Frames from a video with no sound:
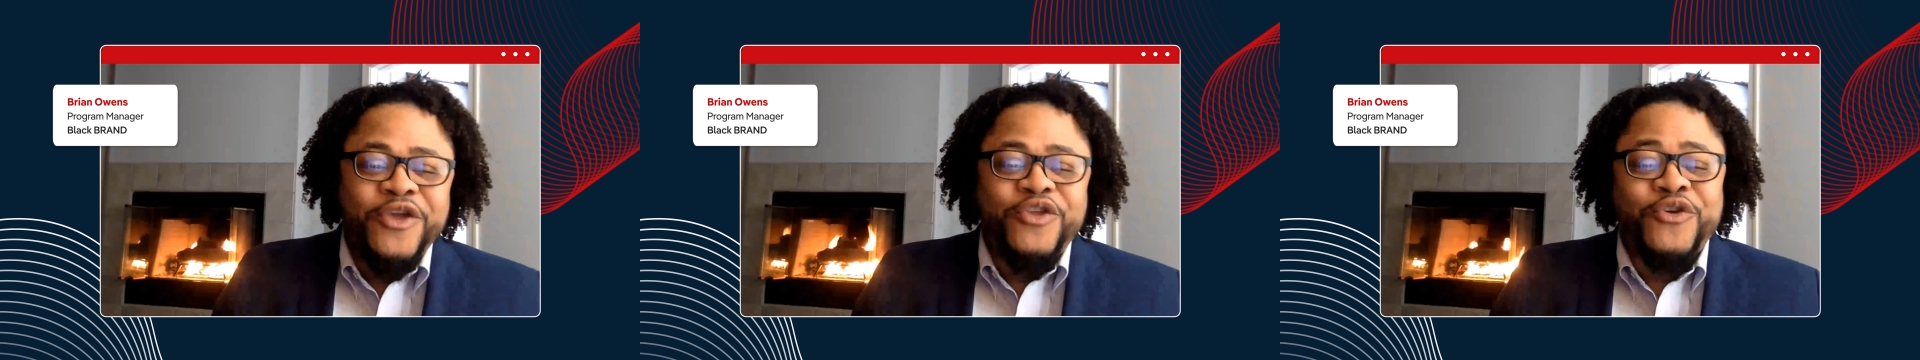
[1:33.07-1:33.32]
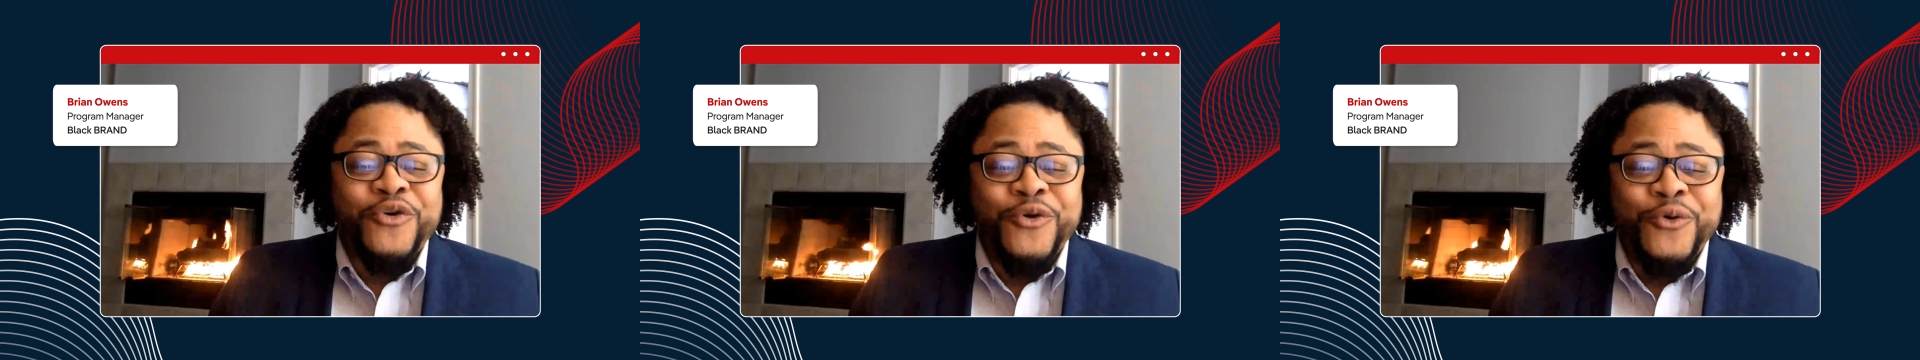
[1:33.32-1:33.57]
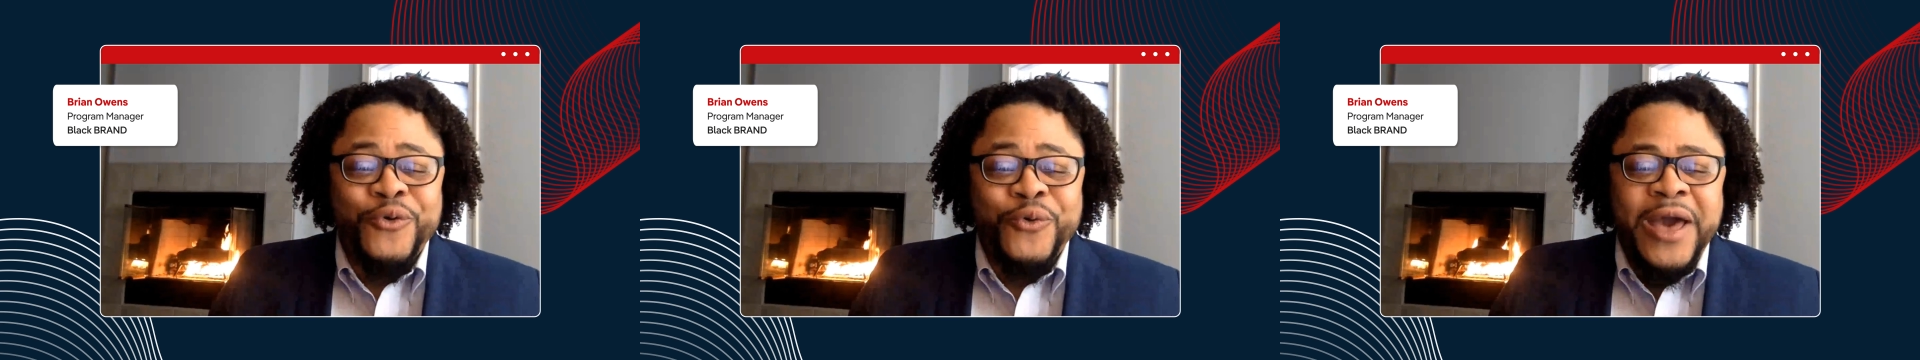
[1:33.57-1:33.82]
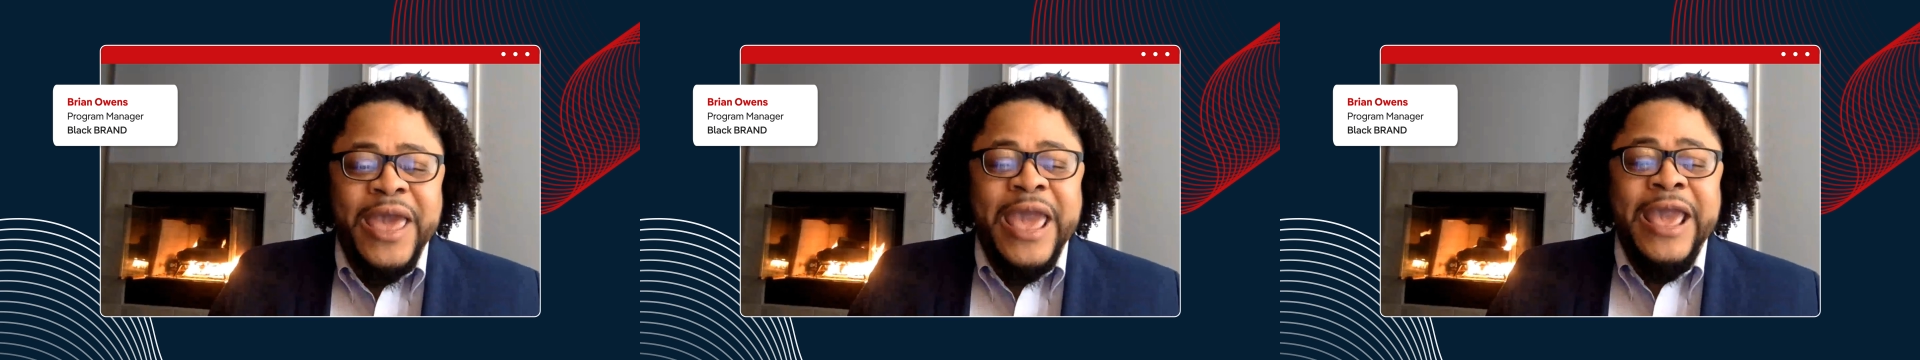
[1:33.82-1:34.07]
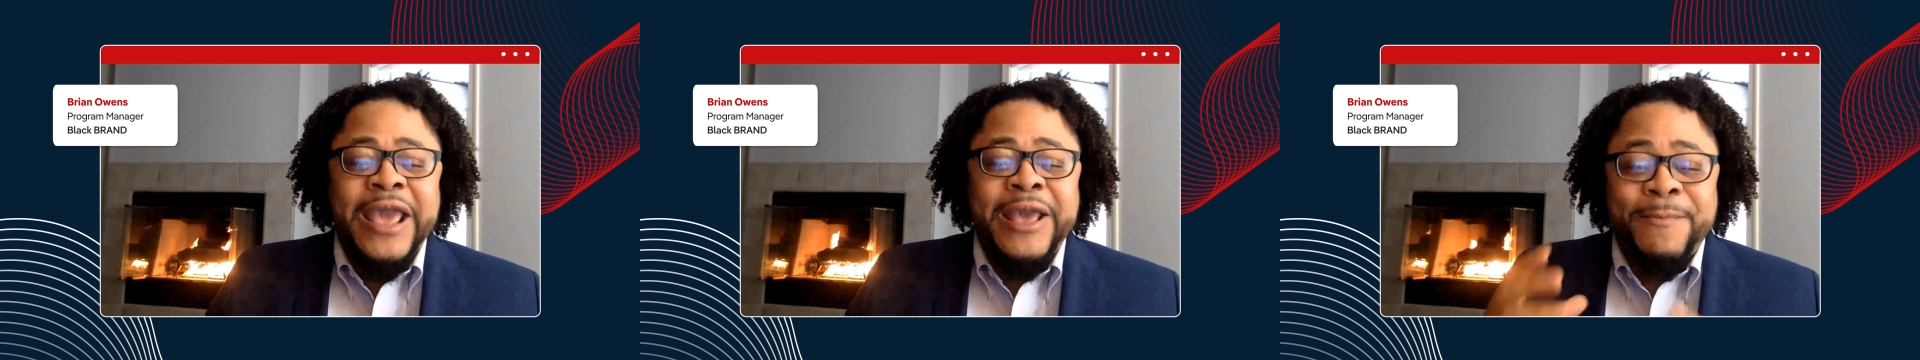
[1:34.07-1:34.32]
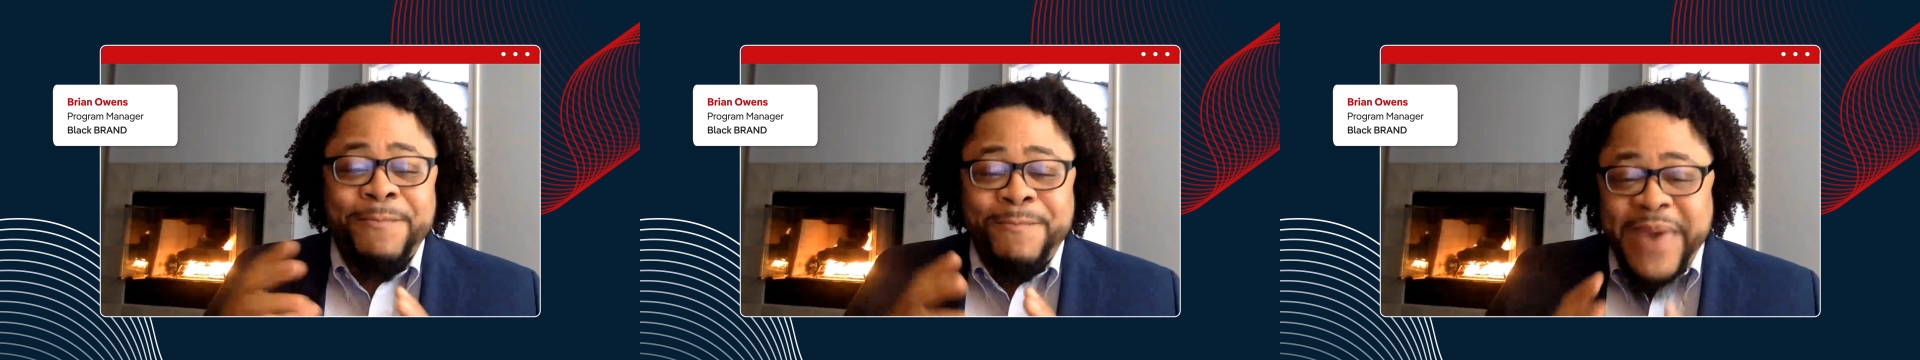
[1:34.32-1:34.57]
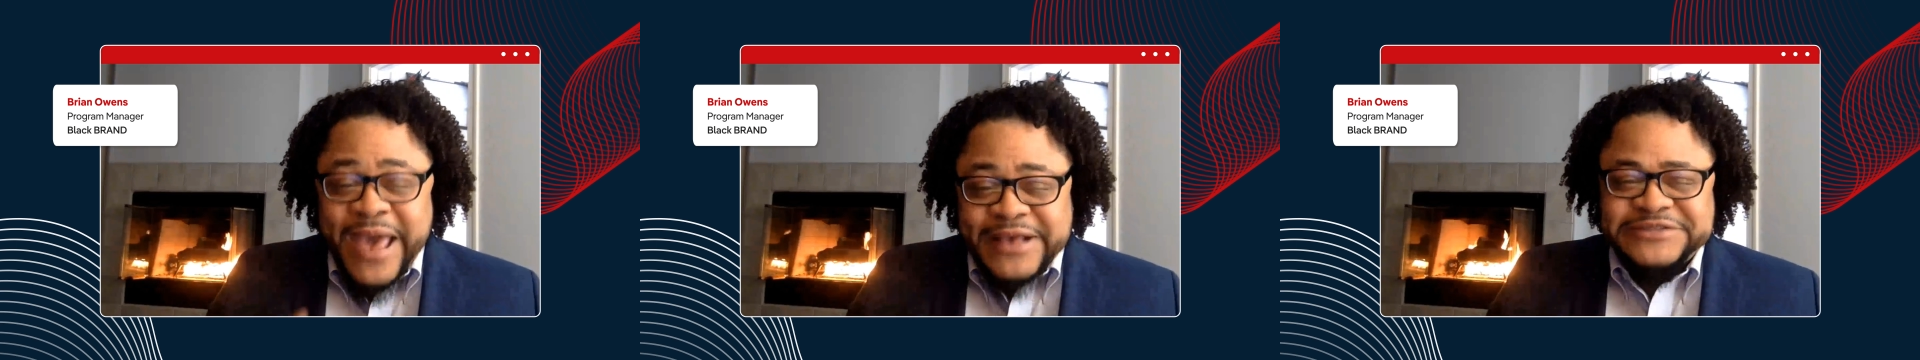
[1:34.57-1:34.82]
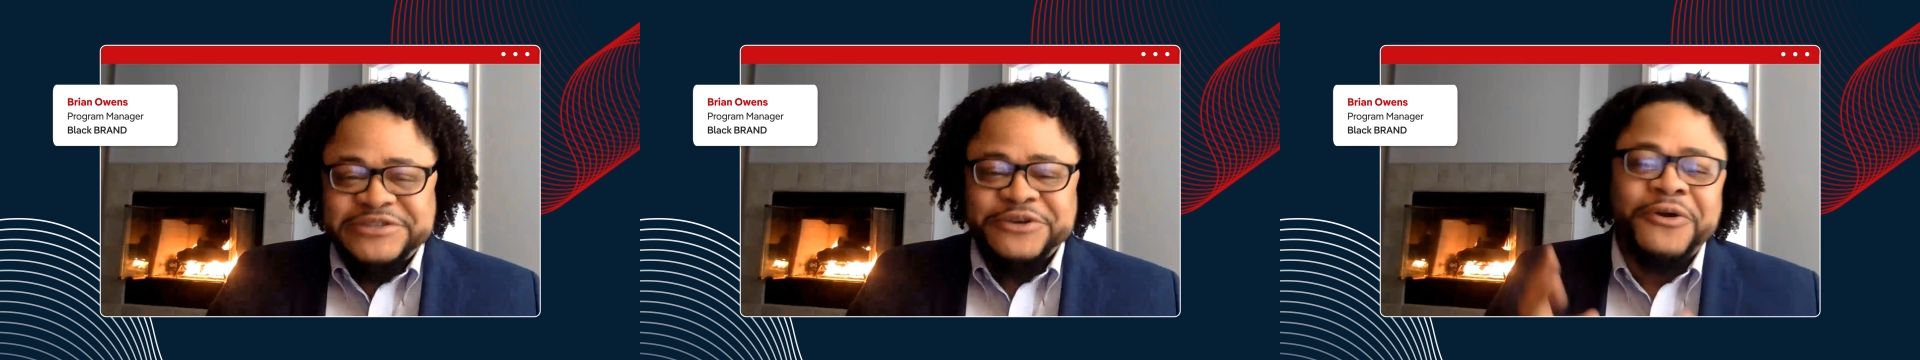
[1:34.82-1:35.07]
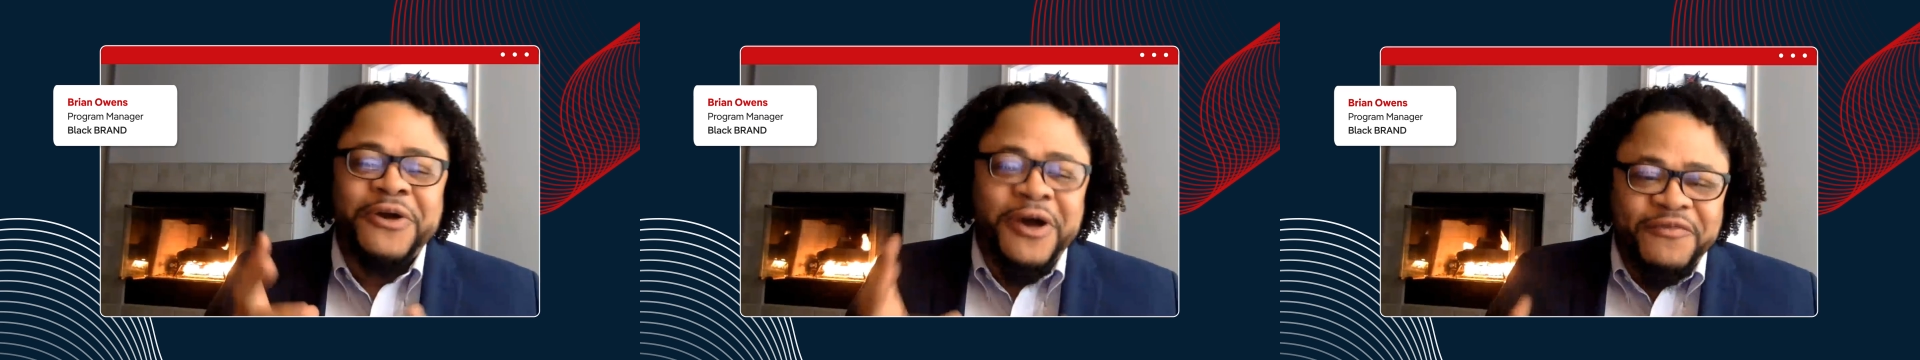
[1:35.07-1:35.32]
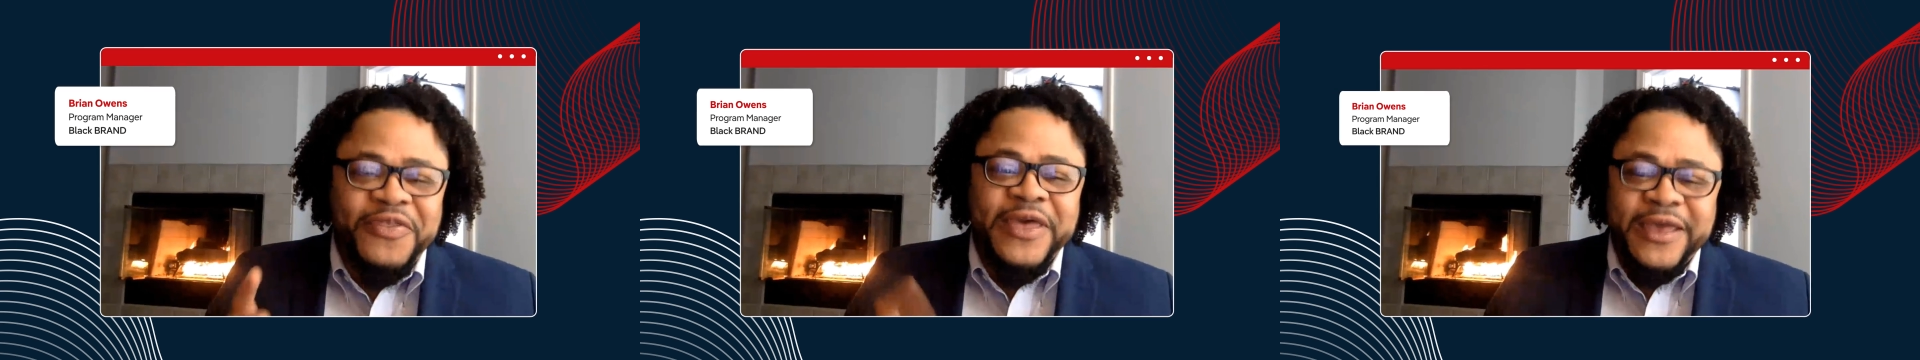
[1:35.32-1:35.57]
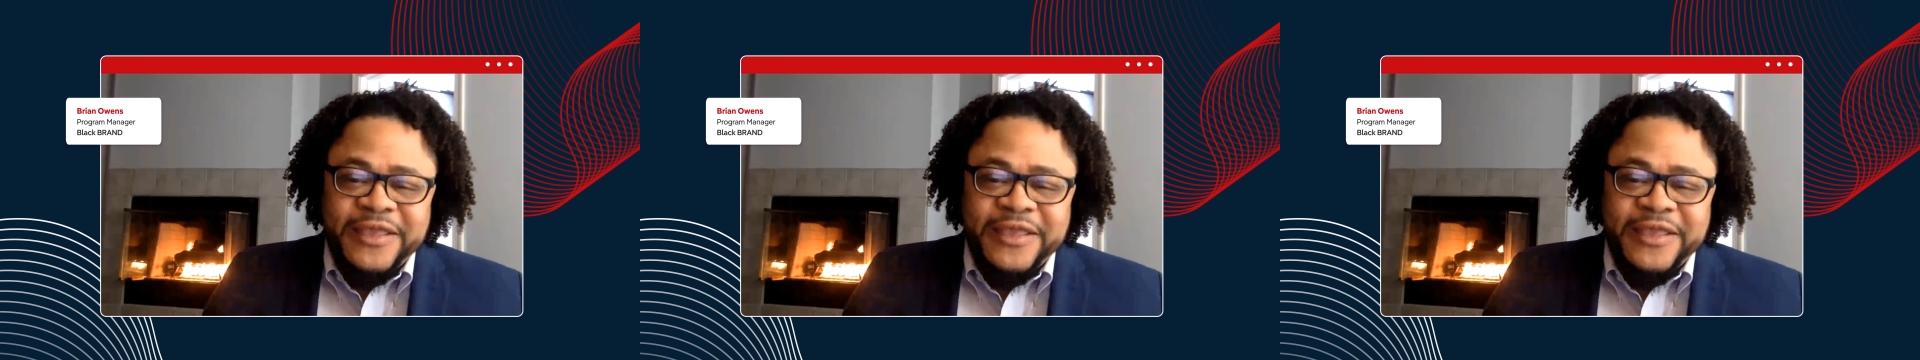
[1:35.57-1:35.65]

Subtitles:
to a master of the